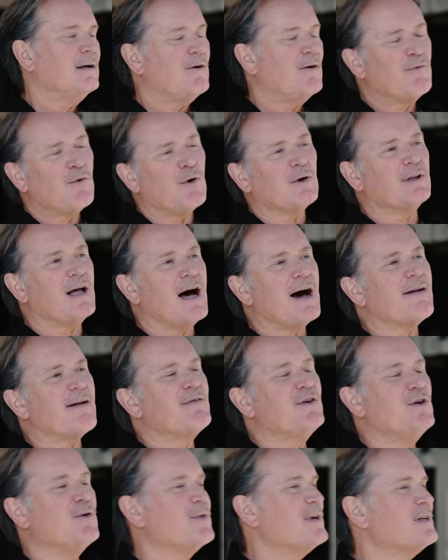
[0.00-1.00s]
Now for a lot of
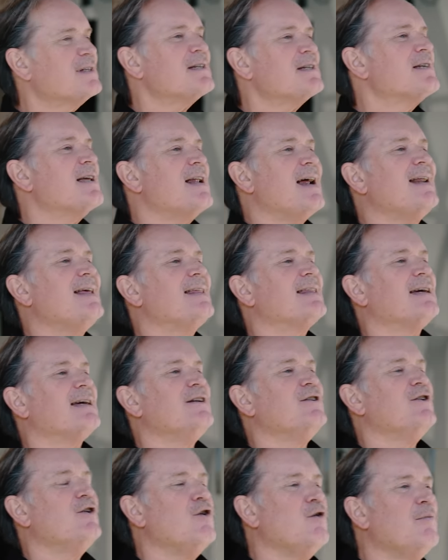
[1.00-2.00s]
you, this isn't
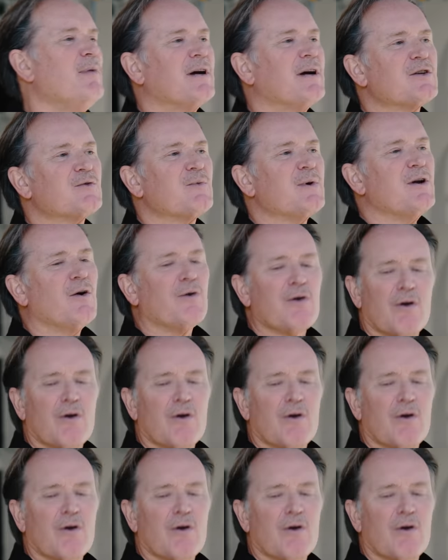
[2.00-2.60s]
anything new because we know